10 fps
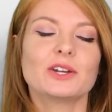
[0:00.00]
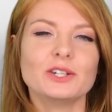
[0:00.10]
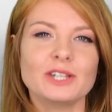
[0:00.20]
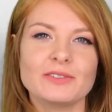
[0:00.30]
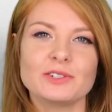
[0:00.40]

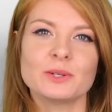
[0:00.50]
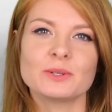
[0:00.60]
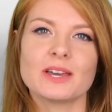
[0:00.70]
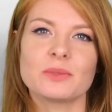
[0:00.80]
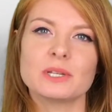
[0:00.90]
Good
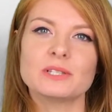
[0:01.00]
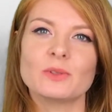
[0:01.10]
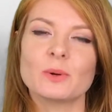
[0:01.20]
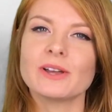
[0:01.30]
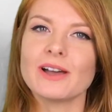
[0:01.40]
afternoon, Southwest
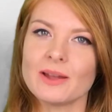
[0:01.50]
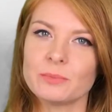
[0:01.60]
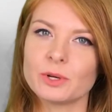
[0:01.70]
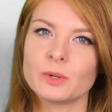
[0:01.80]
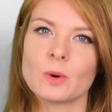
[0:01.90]
Florida.
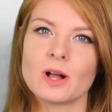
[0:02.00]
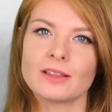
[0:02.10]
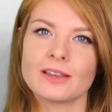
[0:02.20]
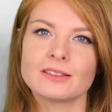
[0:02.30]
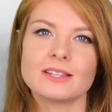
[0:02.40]
I'm Bri
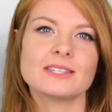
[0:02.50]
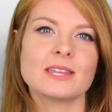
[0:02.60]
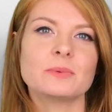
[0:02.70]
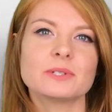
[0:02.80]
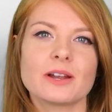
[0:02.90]
Walling. This
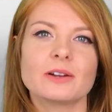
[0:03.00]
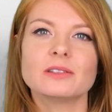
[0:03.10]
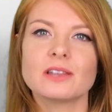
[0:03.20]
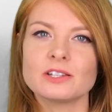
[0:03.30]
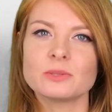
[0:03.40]
Naples
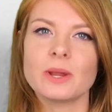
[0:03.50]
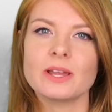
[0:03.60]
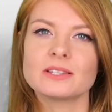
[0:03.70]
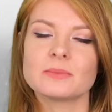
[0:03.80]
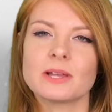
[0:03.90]
Herald Lunch
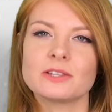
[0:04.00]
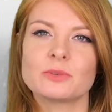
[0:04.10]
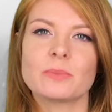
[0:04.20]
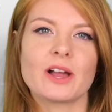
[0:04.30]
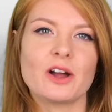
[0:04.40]
Break is
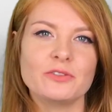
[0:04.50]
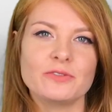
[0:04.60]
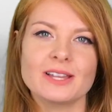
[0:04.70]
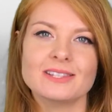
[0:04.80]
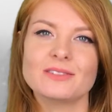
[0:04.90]
sponsored by our
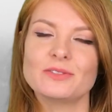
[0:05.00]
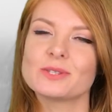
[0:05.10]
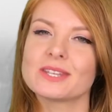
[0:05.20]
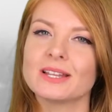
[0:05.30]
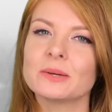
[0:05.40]
friends at
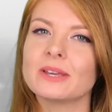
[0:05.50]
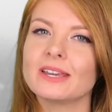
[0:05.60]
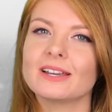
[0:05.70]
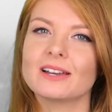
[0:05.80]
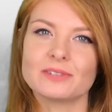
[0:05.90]

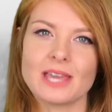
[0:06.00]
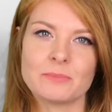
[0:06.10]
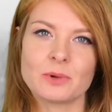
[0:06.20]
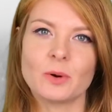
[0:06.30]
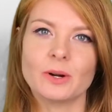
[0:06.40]
Fusilokia of
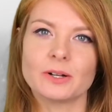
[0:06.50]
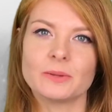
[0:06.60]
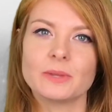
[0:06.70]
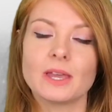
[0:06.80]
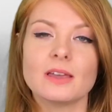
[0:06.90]
Cape
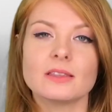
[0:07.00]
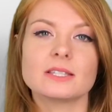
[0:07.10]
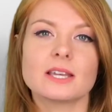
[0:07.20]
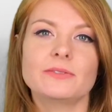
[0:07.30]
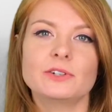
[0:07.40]
Coral.
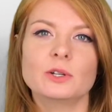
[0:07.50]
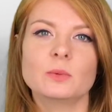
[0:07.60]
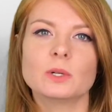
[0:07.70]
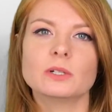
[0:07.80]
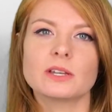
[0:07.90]
This
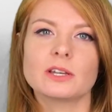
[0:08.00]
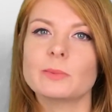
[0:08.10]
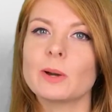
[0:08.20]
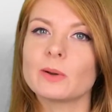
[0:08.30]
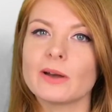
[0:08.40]
afternoon, we'll tell you
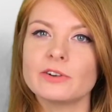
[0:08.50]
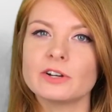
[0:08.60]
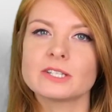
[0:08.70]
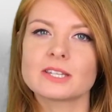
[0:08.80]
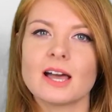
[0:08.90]
about
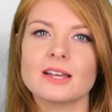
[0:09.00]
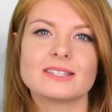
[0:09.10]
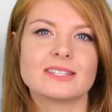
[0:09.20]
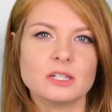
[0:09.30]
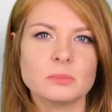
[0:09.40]
Governor Scott
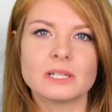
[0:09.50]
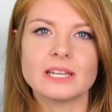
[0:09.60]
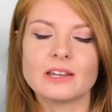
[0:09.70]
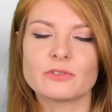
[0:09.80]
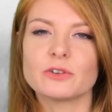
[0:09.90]
still
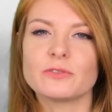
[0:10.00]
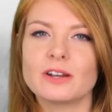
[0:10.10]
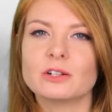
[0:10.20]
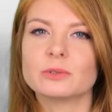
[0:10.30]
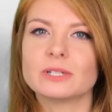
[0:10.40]
pleading for
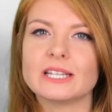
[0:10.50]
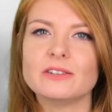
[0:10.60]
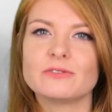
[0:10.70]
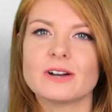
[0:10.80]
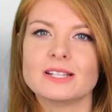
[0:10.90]
federal
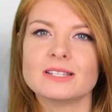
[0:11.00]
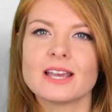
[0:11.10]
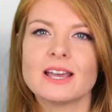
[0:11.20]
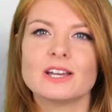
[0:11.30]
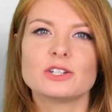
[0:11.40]
relief funds,
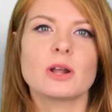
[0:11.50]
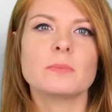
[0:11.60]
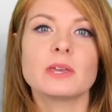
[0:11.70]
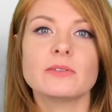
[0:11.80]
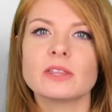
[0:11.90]

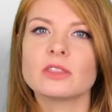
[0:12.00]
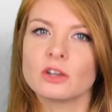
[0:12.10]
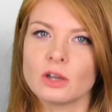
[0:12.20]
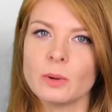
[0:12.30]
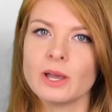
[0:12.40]
Trump giving
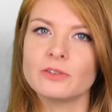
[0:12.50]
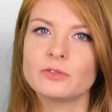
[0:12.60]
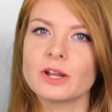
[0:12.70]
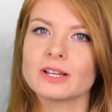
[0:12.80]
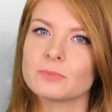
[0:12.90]
the go-ahead
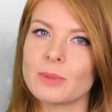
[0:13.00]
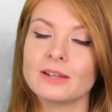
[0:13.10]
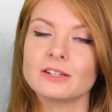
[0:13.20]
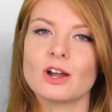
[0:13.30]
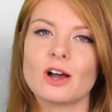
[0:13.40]
for
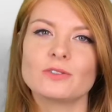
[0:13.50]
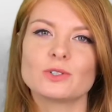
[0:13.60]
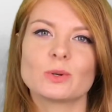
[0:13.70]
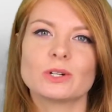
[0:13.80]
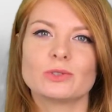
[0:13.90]
expanded
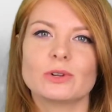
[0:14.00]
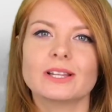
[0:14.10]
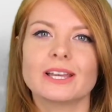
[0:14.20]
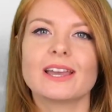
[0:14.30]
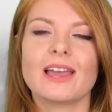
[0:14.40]
offshore
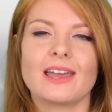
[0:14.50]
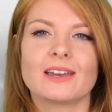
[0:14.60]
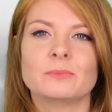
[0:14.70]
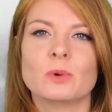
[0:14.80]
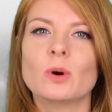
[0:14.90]
drilling,
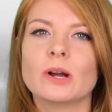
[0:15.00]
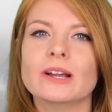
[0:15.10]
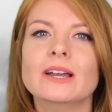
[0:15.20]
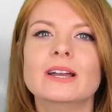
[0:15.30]
and more.